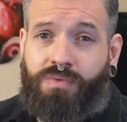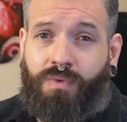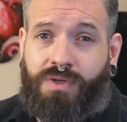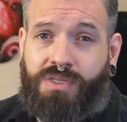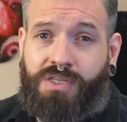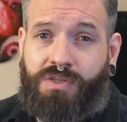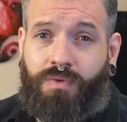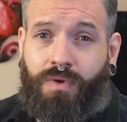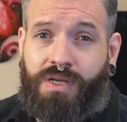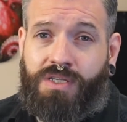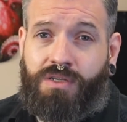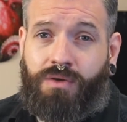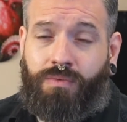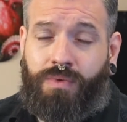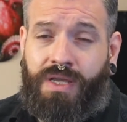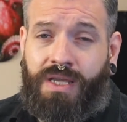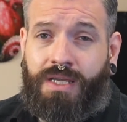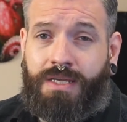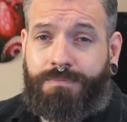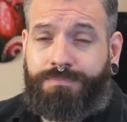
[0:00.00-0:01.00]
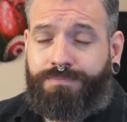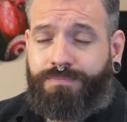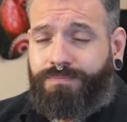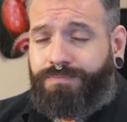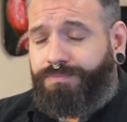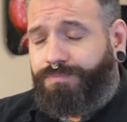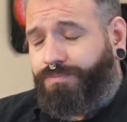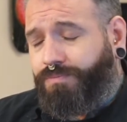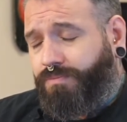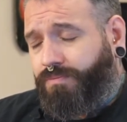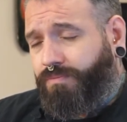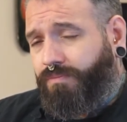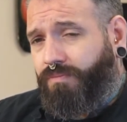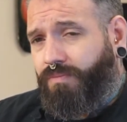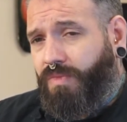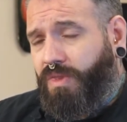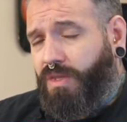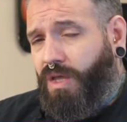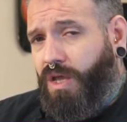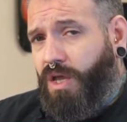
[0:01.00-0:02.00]
once or twice a week.
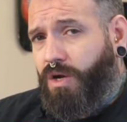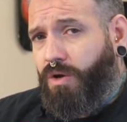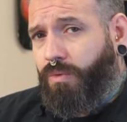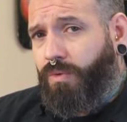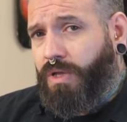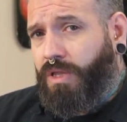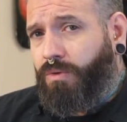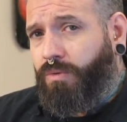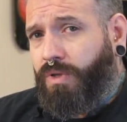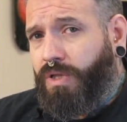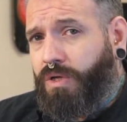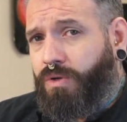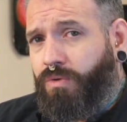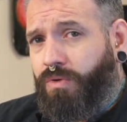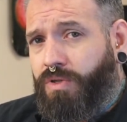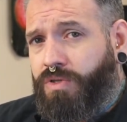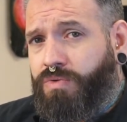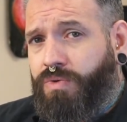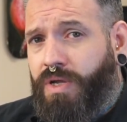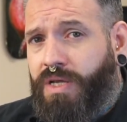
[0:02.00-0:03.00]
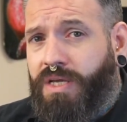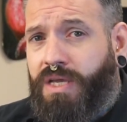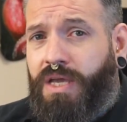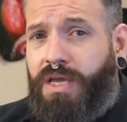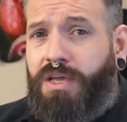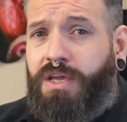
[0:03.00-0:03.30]
And a really, really cool trick,